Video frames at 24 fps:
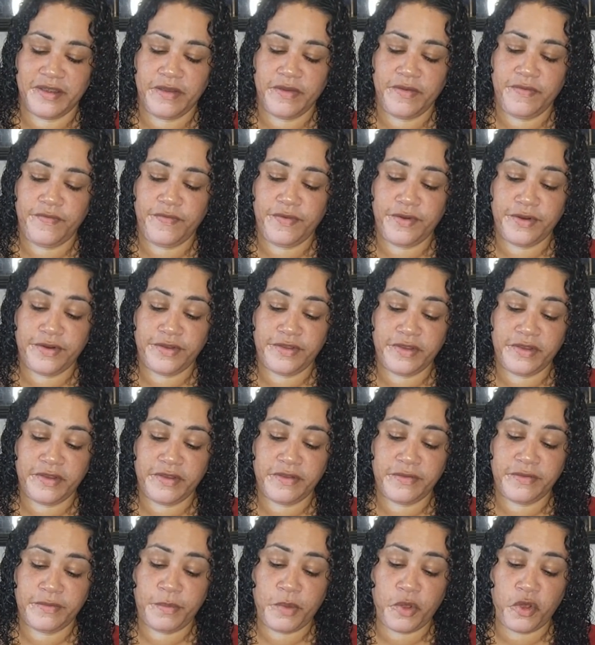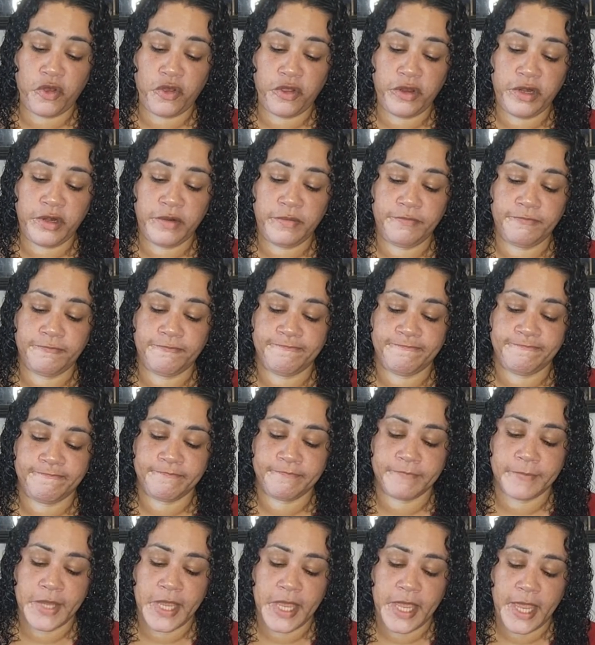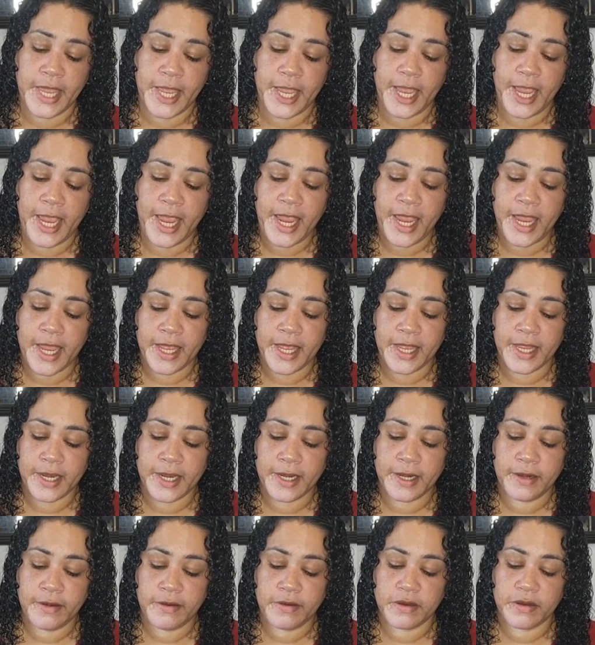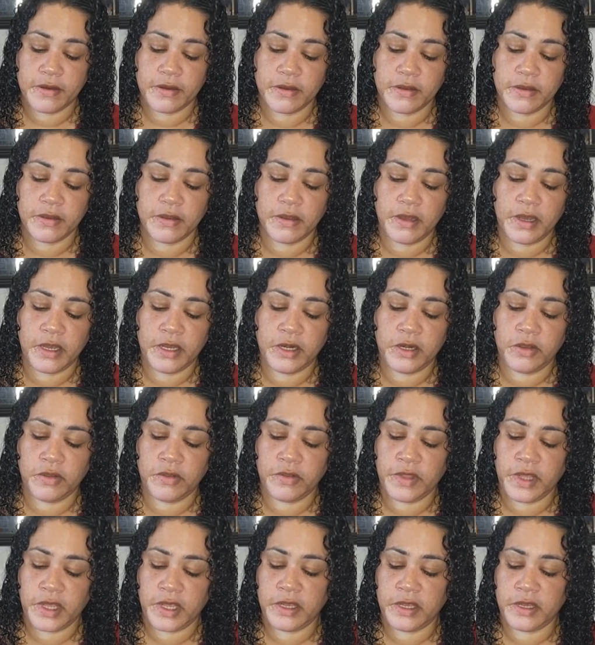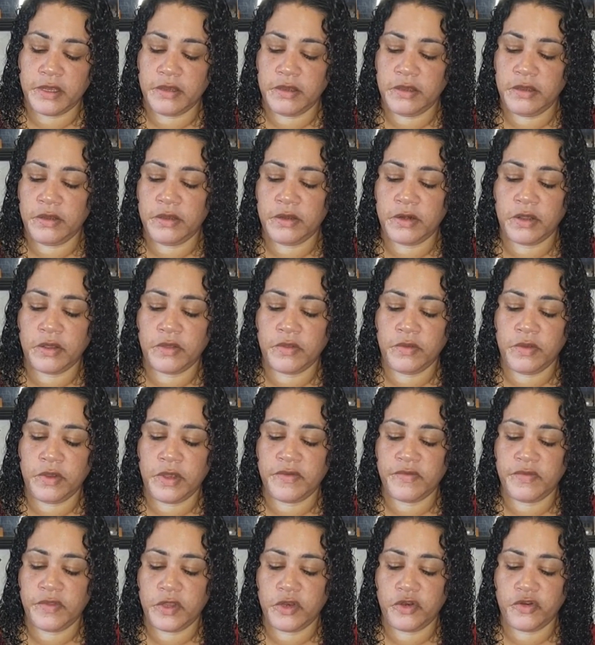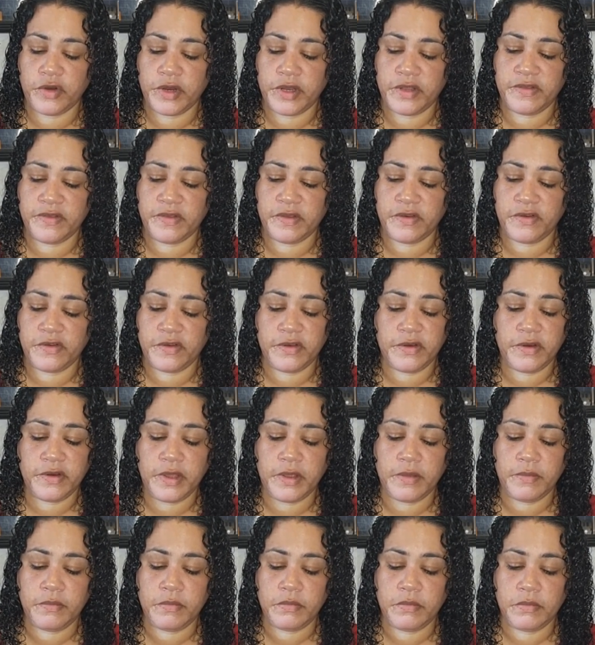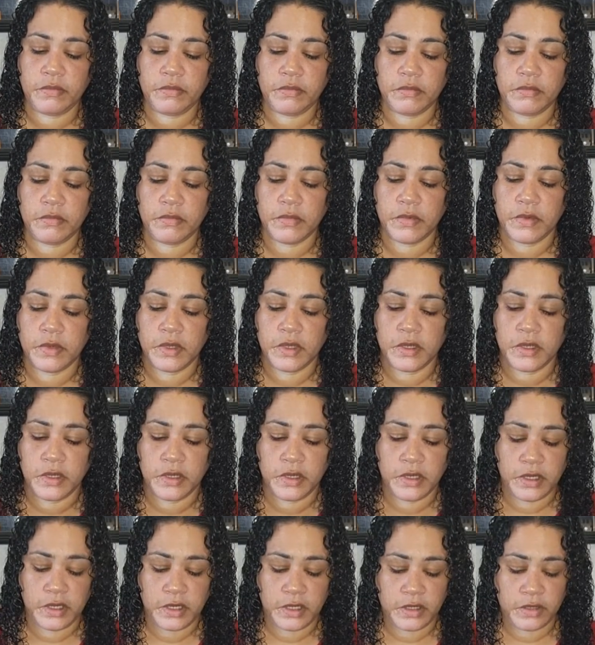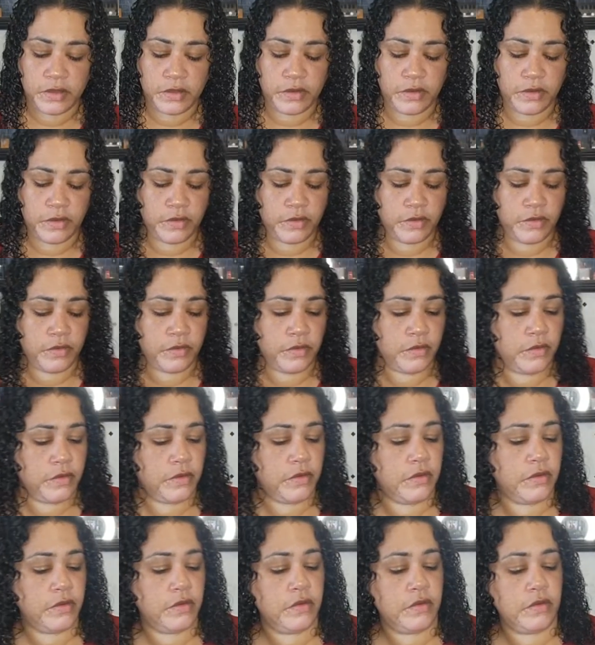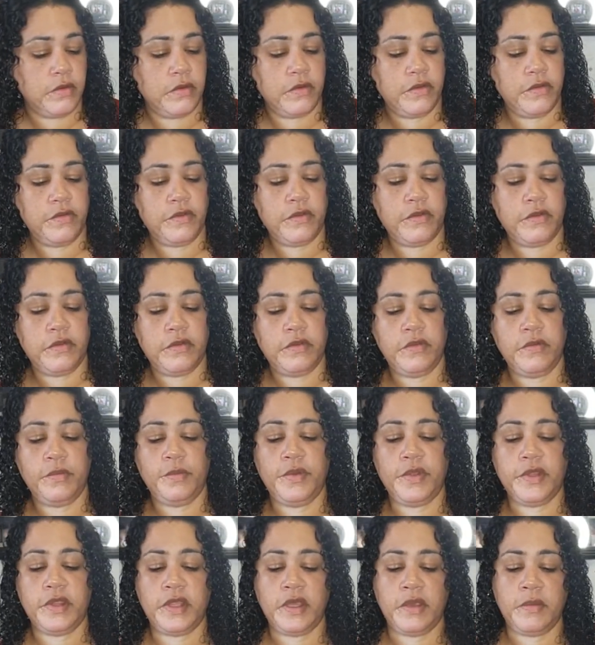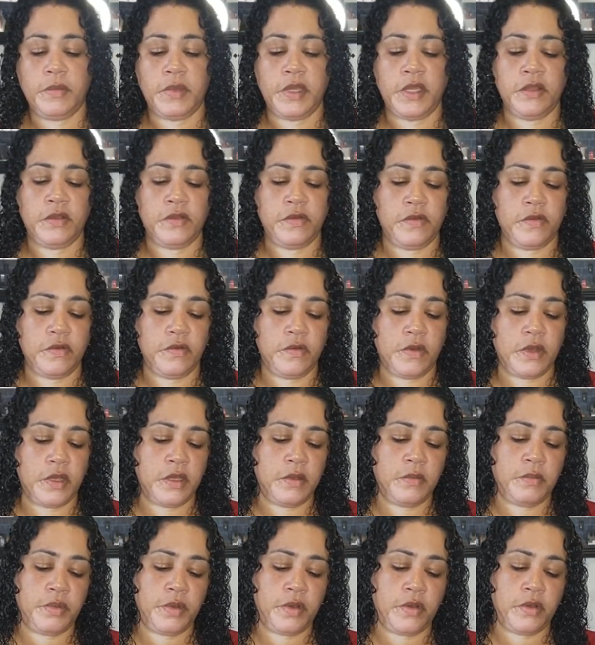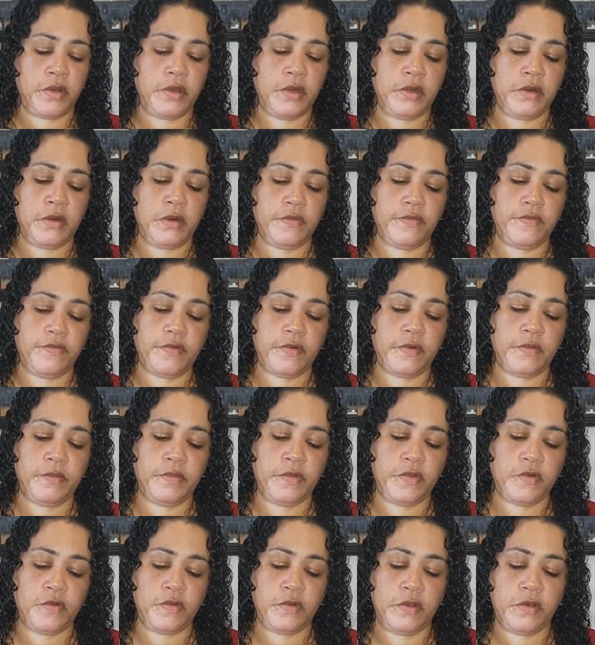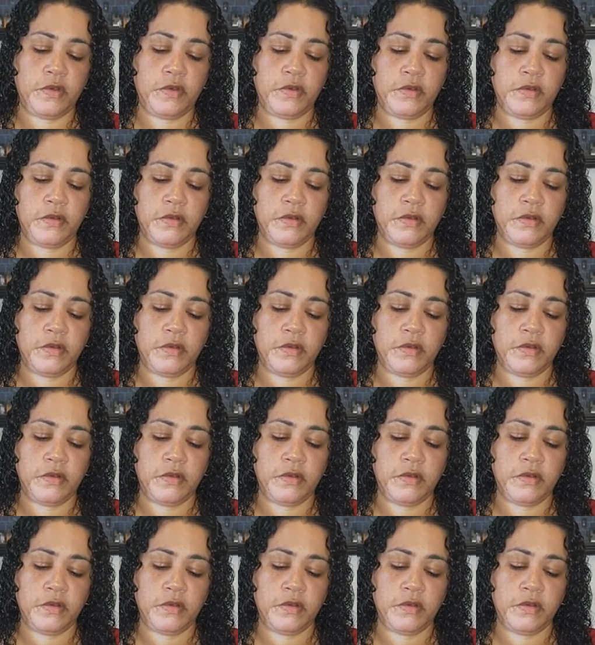versus pond. And I know that, you know, you have to transition them to put them into a pond from soil.